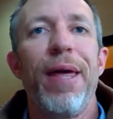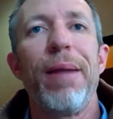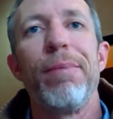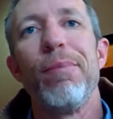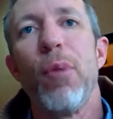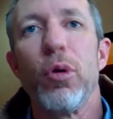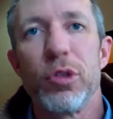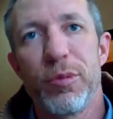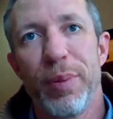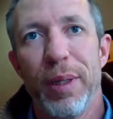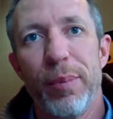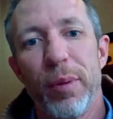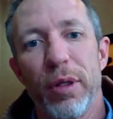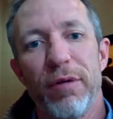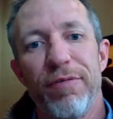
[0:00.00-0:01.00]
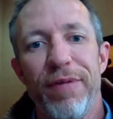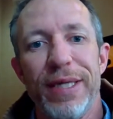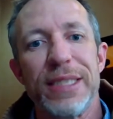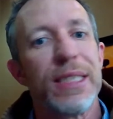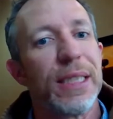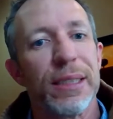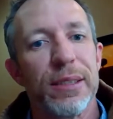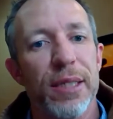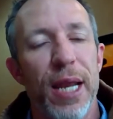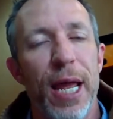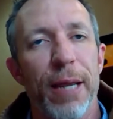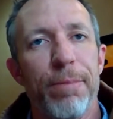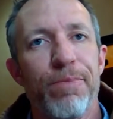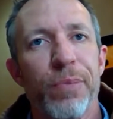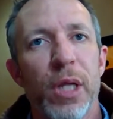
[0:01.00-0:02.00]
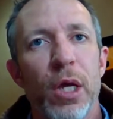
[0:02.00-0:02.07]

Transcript: that most people are facing today.